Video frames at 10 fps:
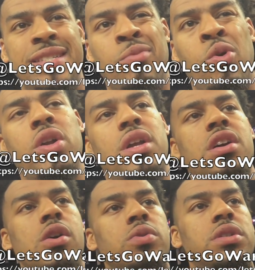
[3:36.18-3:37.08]
more than a
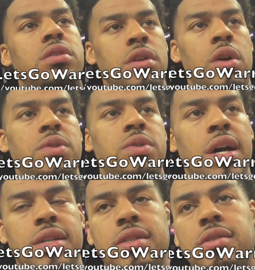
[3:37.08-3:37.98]
coach, you know, to
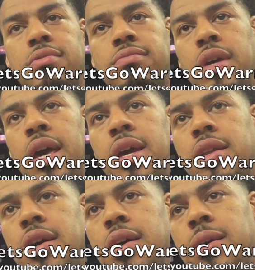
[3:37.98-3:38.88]
us. And,
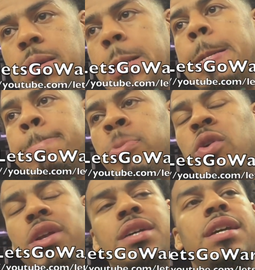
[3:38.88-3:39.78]
you
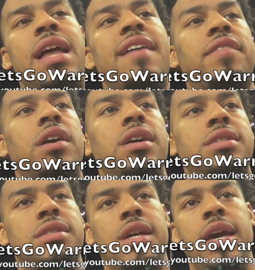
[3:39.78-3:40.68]
know, he does a lot for
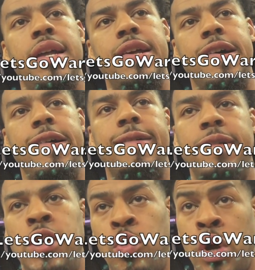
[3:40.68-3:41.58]
us. And,
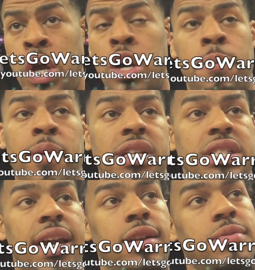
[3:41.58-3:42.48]
you know, we all
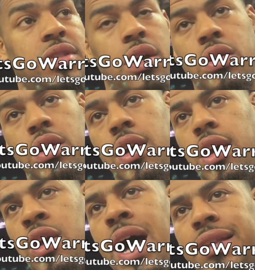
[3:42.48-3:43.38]
appreciate him. So,
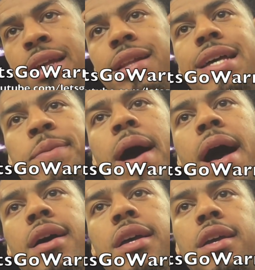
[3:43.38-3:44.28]
you know, I think that's
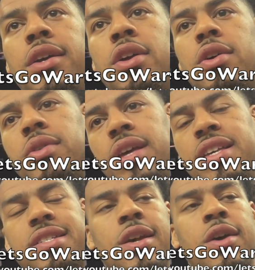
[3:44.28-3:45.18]
why, you know,
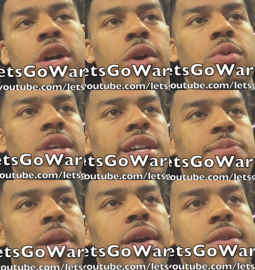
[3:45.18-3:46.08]
he's so close to his
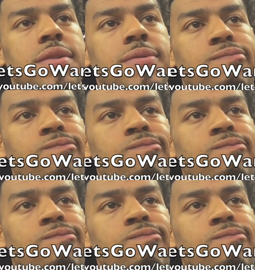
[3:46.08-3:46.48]
players.